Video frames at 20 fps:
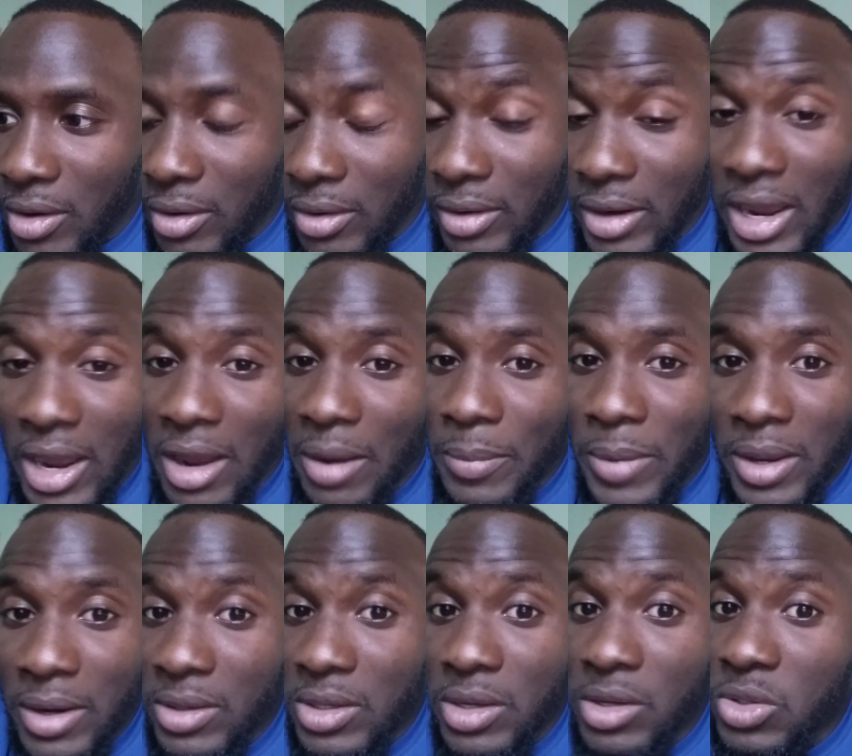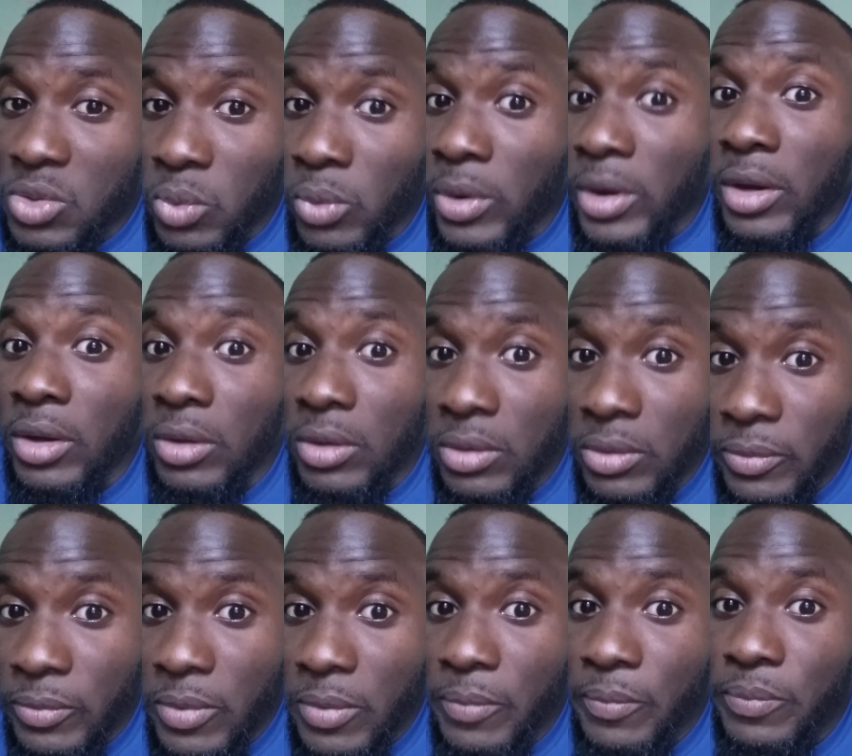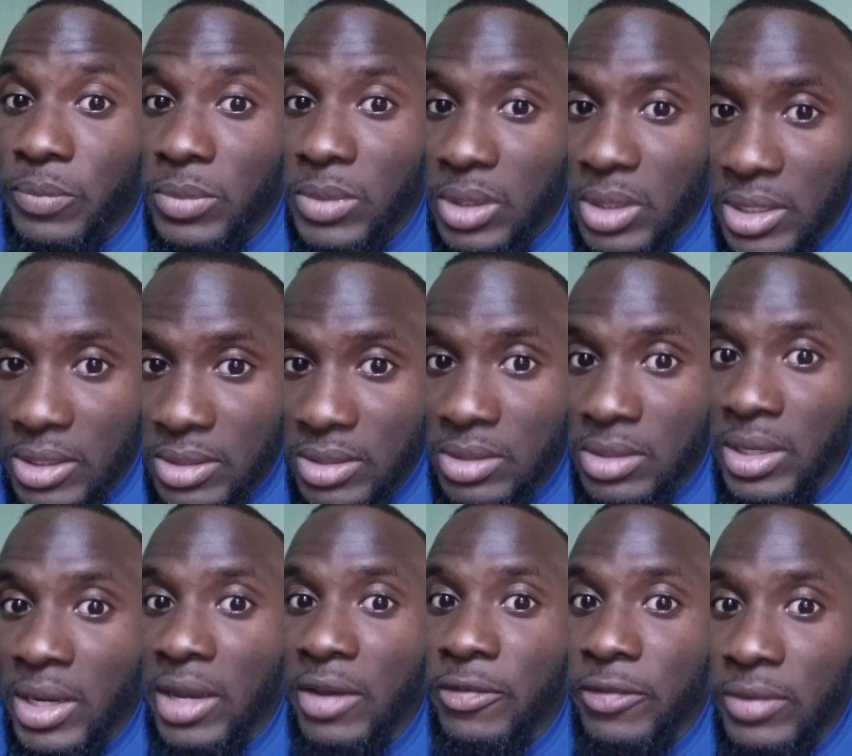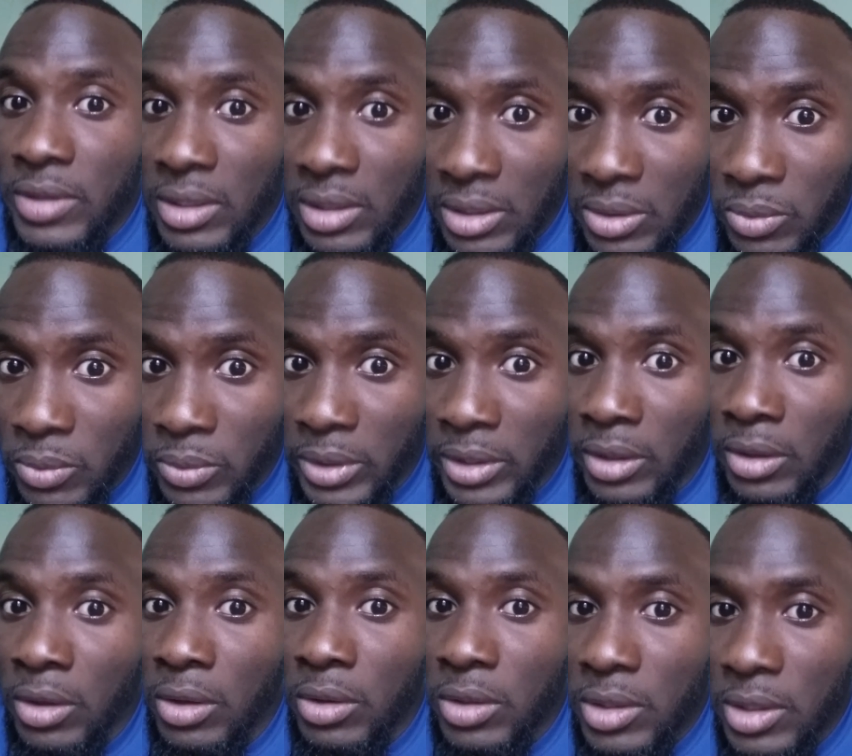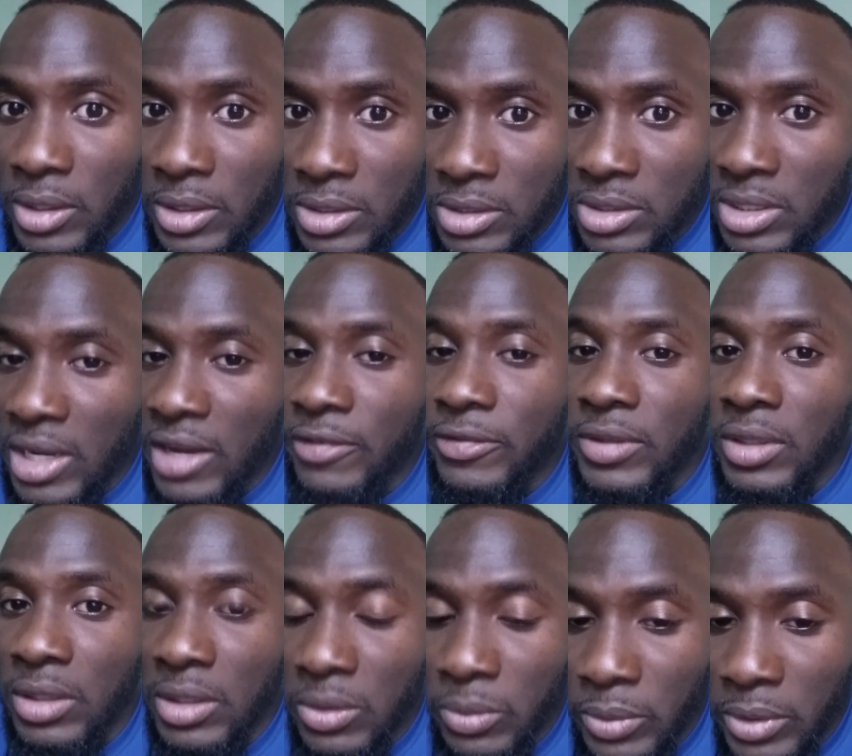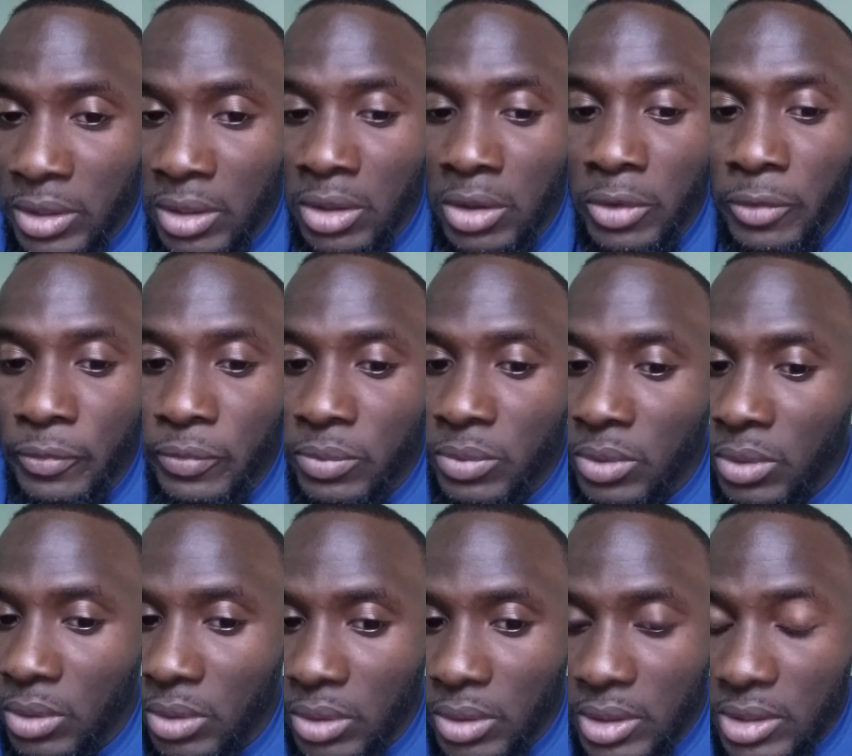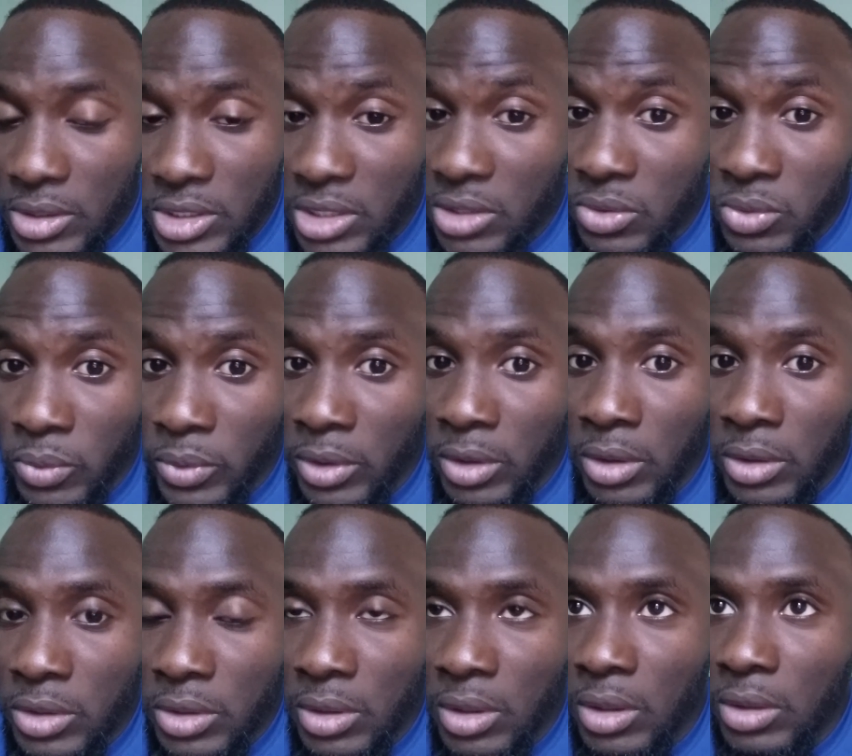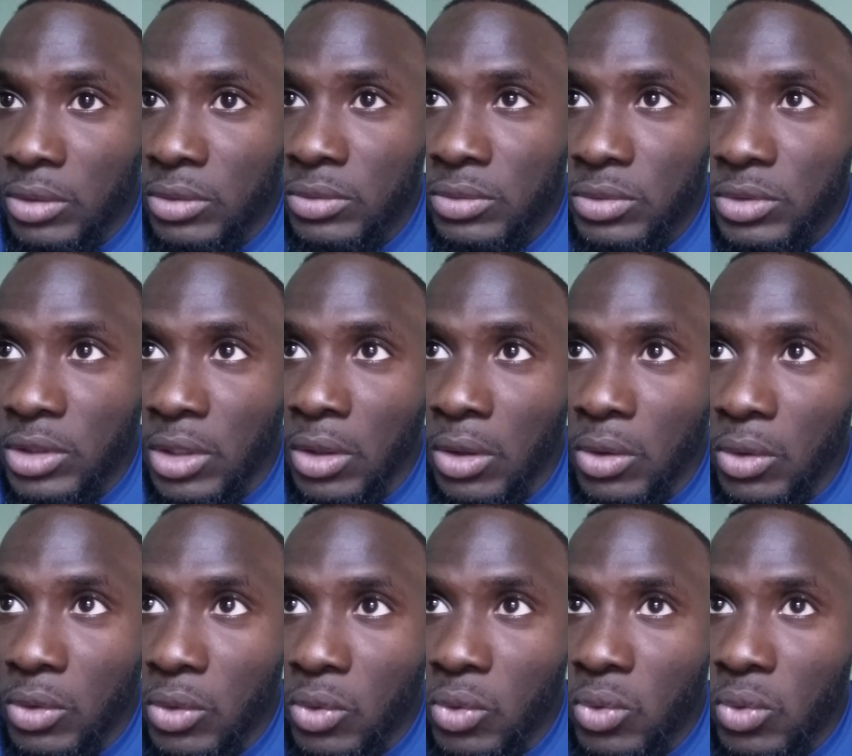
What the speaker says: Nah, man, it is real. It's definitely real. It's definitely real. It's real, you know. So